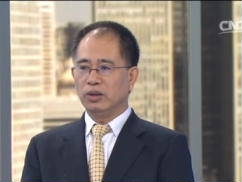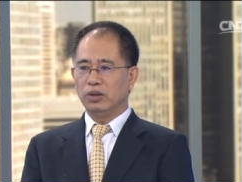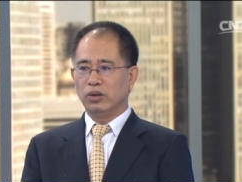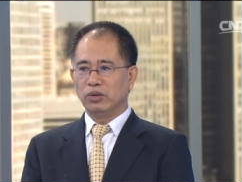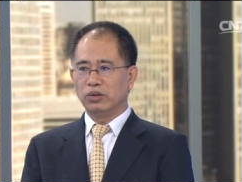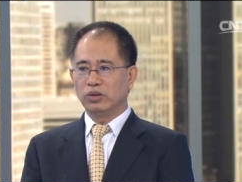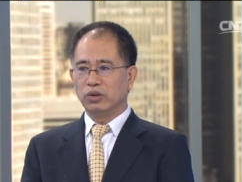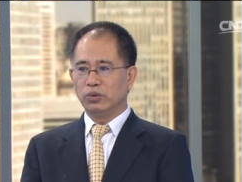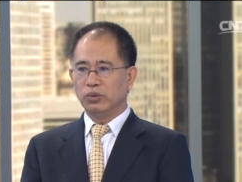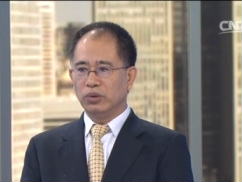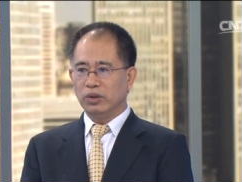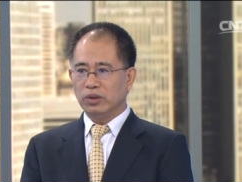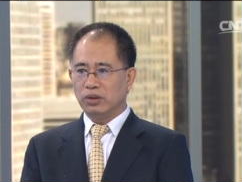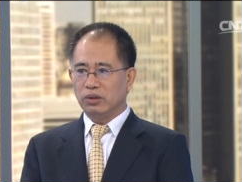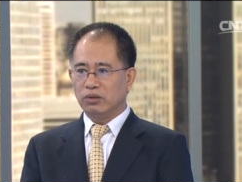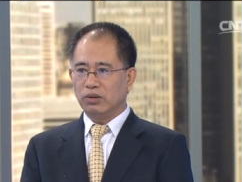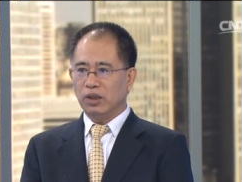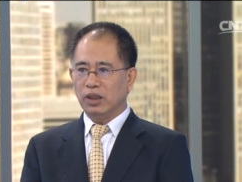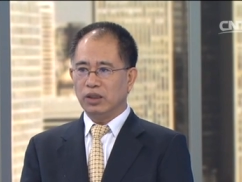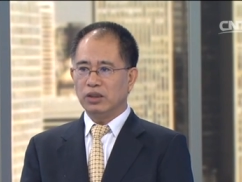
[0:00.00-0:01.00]
also with the
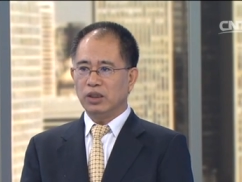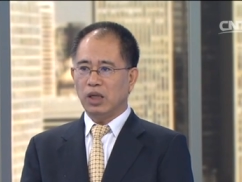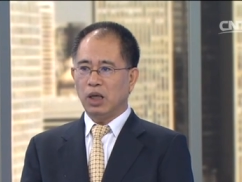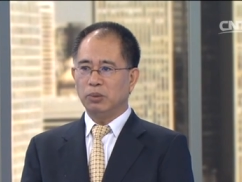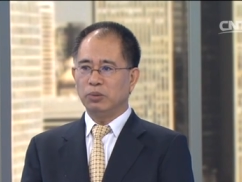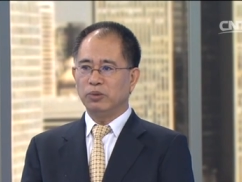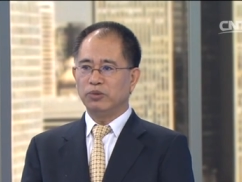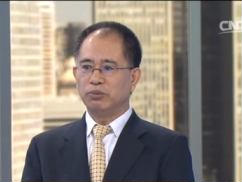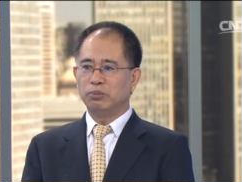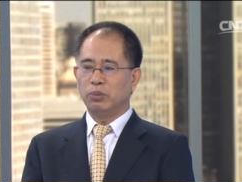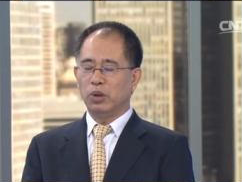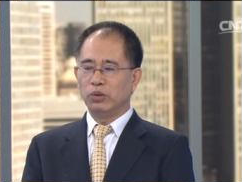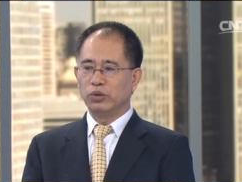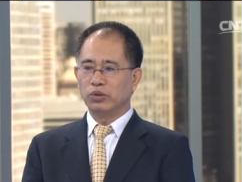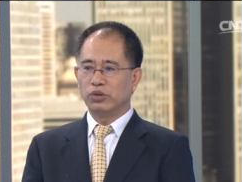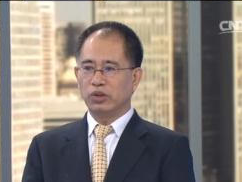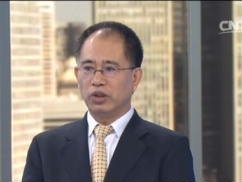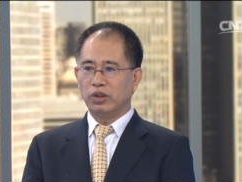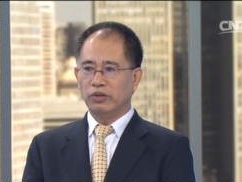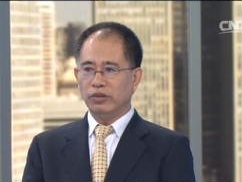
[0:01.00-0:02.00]
right type of
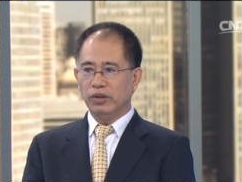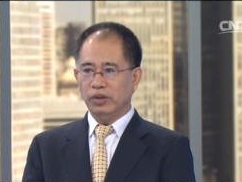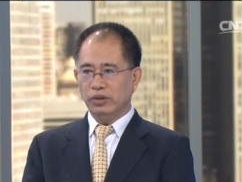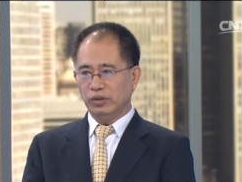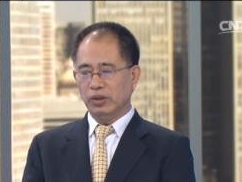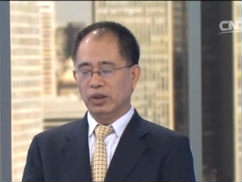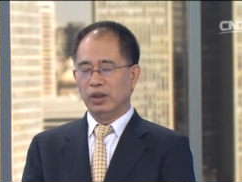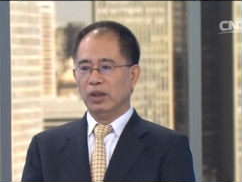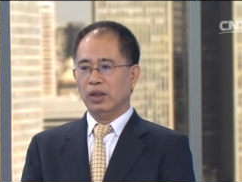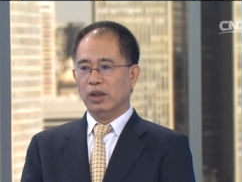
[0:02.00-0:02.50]
post-service.